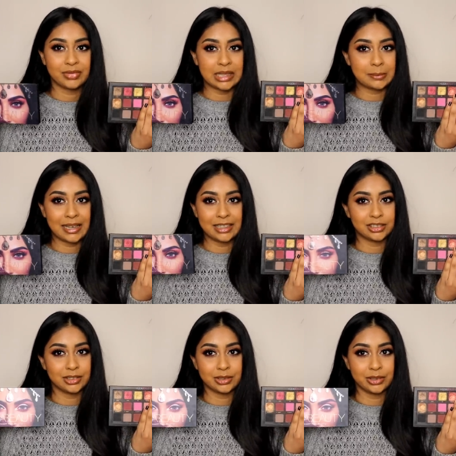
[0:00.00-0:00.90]
these
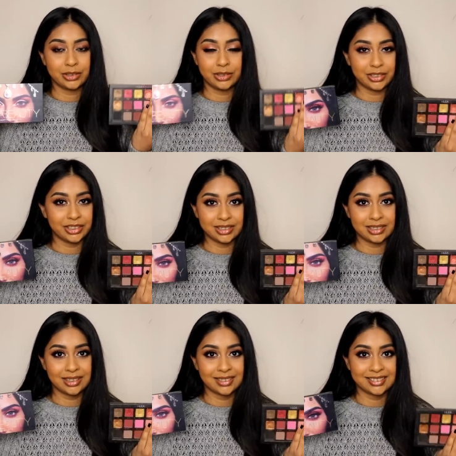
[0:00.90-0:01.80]
palettes are so
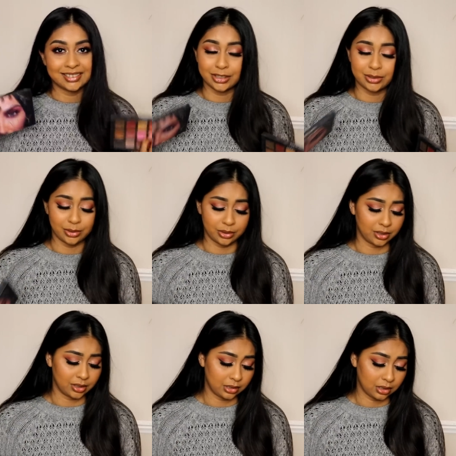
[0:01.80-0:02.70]
good. They're so
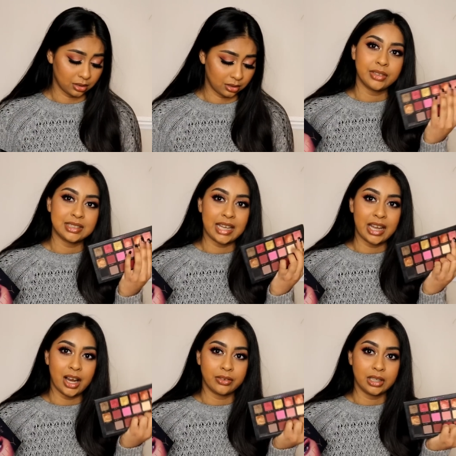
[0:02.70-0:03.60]
good. Every
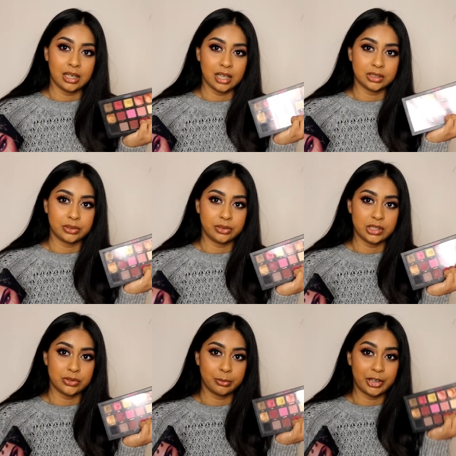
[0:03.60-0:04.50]
day I really like to
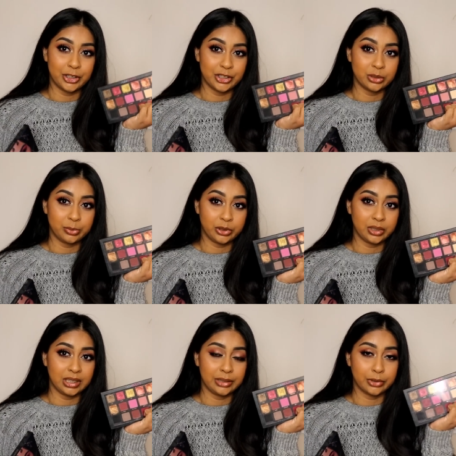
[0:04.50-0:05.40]
reach for my Huda
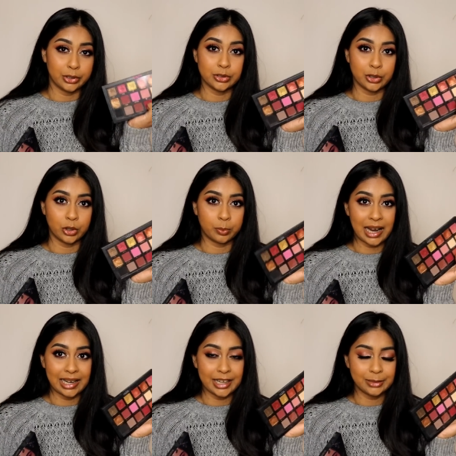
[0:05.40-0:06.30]
Beauty Rose Gold
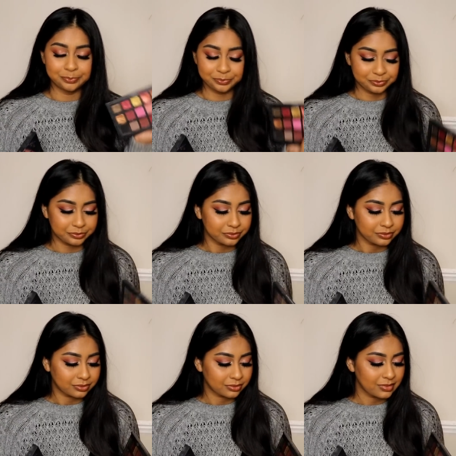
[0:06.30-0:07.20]
palette
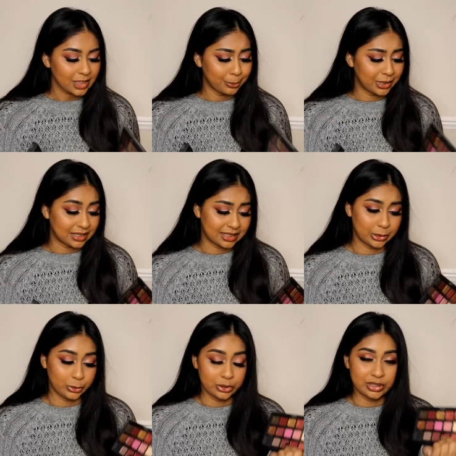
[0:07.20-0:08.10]
but
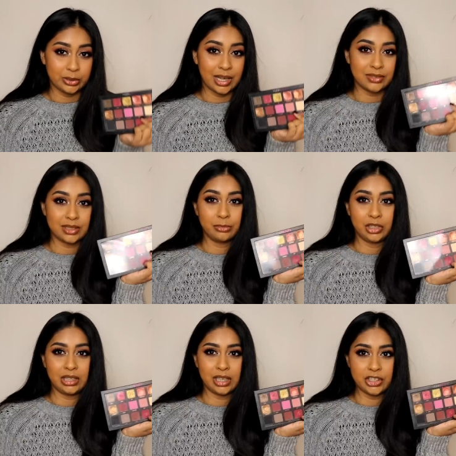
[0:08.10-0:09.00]
still you still have some
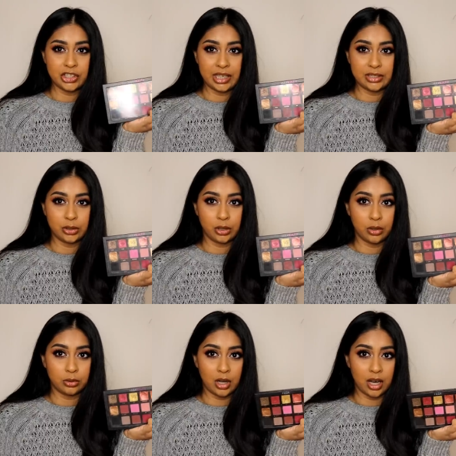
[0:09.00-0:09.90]
really nice shades to
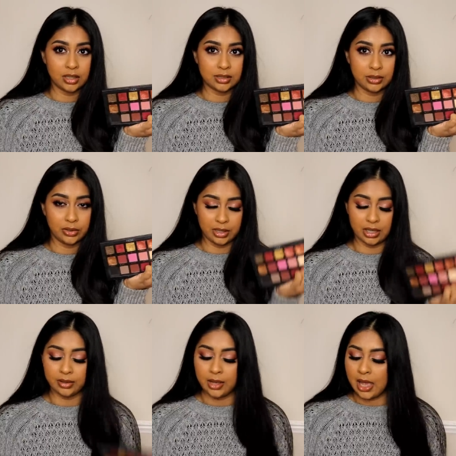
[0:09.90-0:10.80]
go artsy on
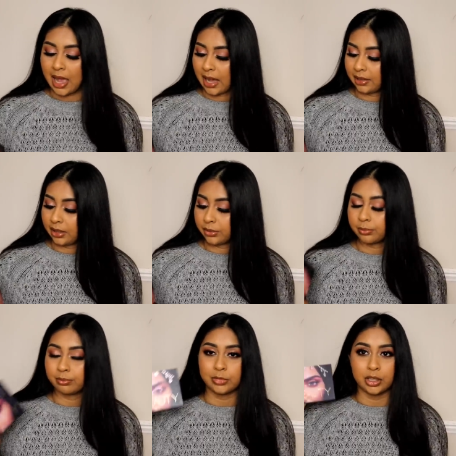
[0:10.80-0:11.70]
it and
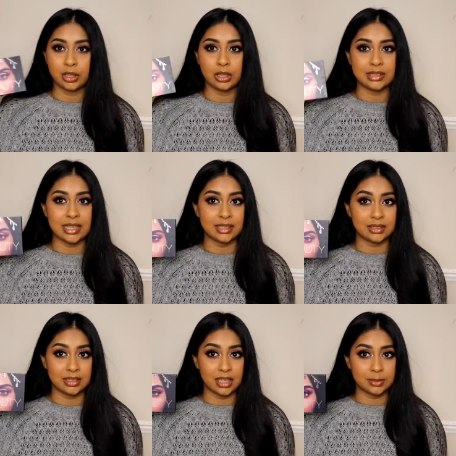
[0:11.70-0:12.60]
then the
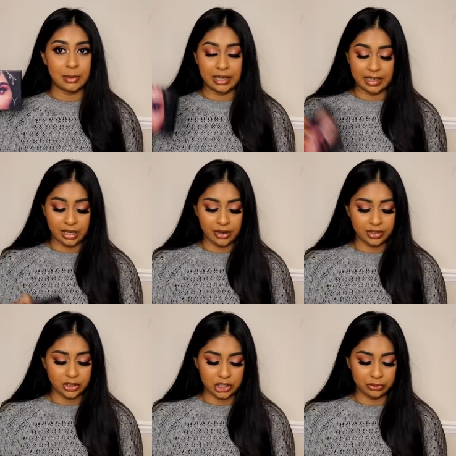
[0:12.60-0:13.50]
Desert Dusk palette i
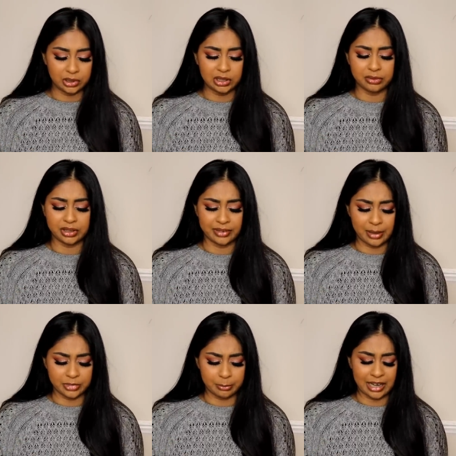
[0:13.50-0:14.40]
think she really
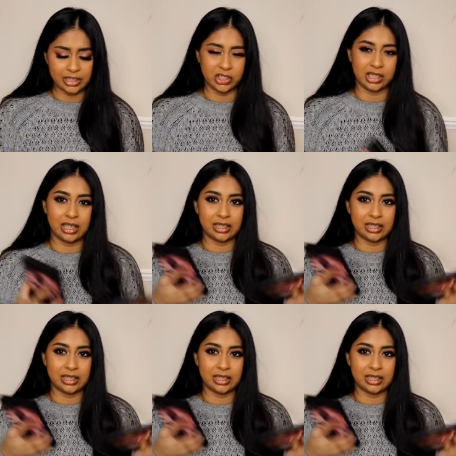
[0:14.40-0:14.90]
revamped the packaging